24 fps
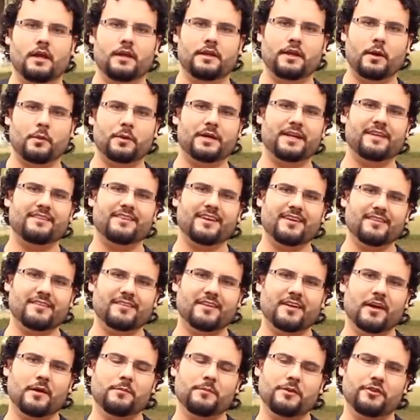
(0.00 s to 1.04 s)
Now when it does
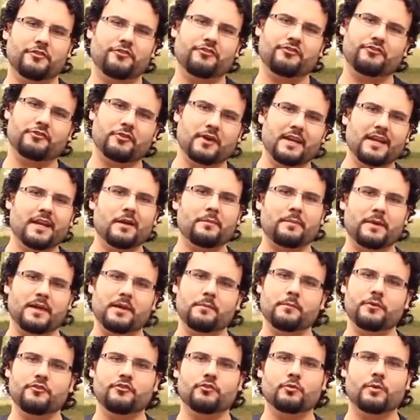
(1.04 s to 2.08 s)
come to straight up
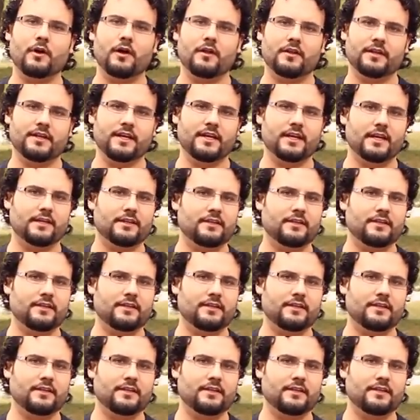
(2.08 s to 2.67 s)
image quality on